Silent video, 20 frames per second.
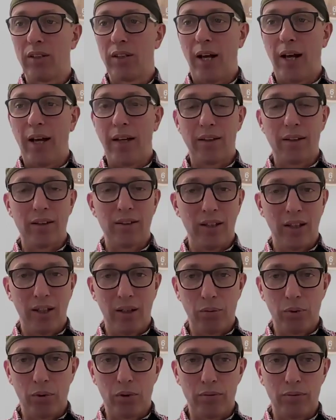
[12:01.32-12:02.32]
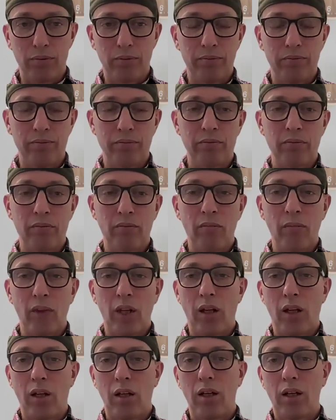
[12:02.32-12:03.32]
at the table,
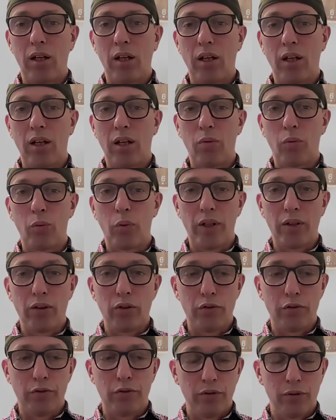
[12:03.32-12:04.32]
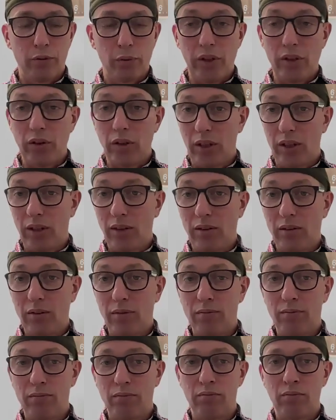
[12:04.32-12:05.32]
when you eat,
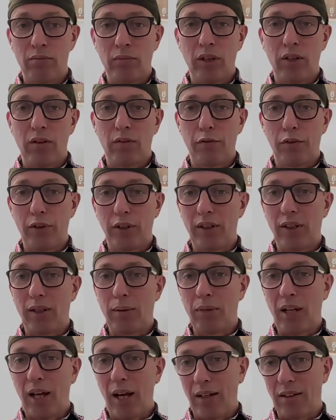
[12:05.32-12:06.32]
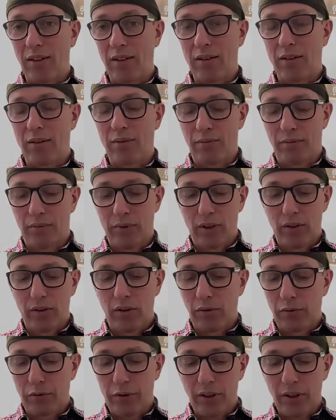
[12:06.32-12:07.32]
feed them last.
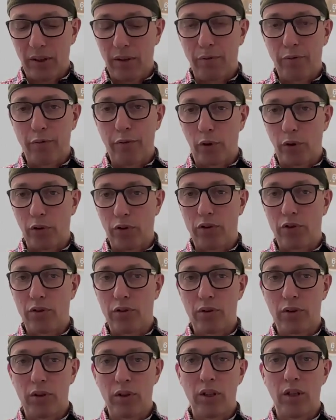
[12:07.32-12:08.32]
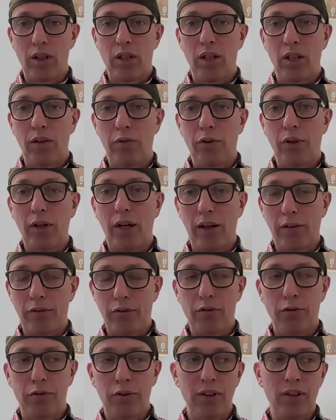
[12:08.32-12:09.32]
Don't feed them first. If you have
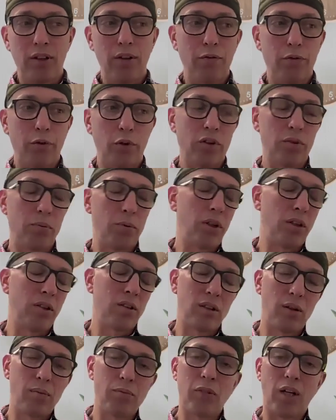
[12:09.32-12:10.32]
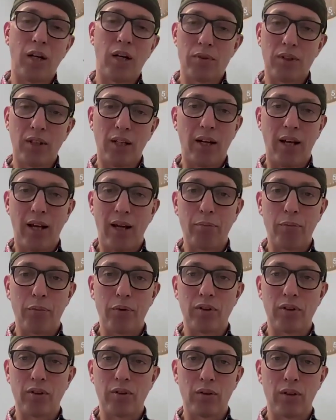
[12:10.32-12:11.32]
to feed them first, because sometimes that
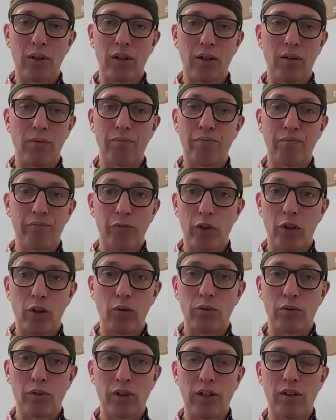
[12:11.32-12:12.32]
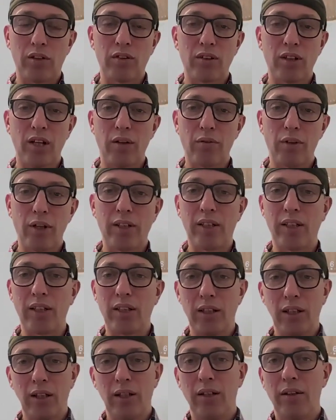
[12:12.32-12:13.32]
happens, dinner's not
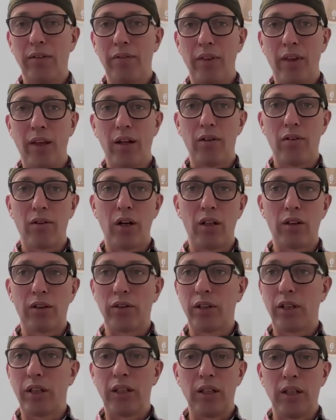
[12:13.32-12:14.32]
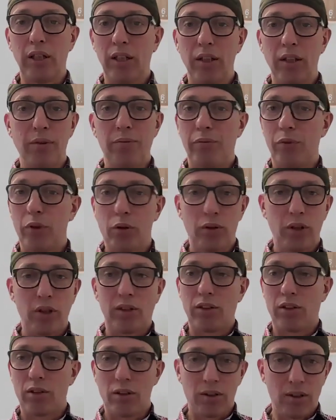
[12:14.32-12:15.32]
ready, they're hungry.
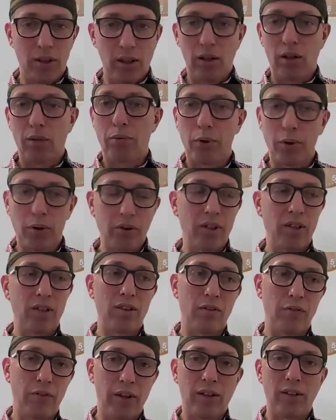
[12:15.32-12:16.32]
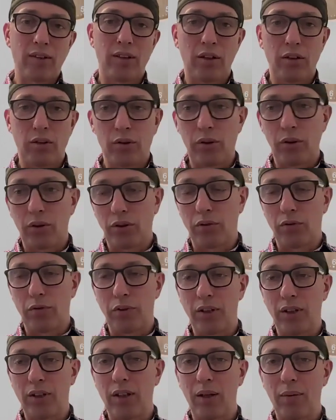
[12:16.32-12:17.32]
It's just in the process of things that you're going to
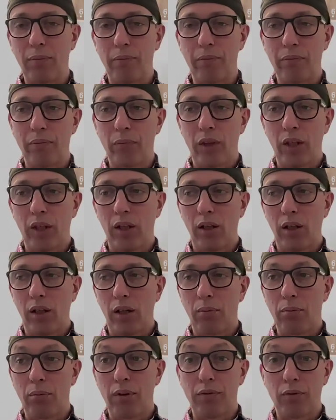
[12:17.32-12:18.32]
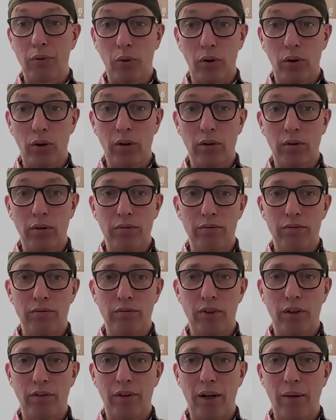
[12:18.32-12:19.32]
feed them before
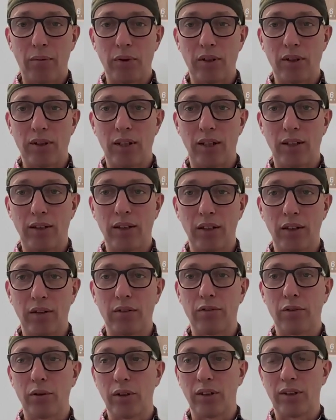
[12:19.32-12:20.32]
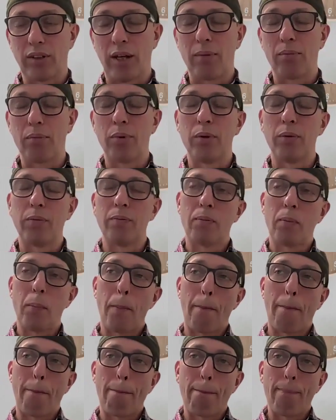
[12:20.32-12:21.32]
the families had dinner, for example.
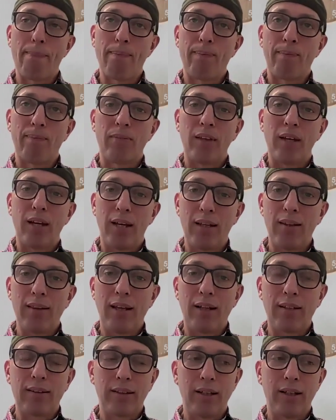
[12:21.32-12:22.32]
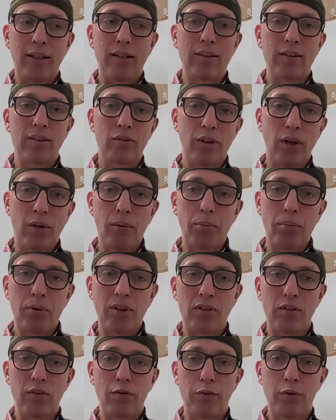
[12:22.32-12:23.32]
In that case, grab a
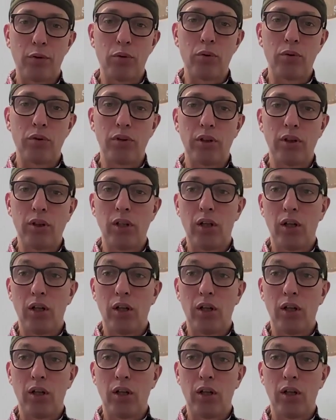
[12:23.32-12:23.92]
piece of food,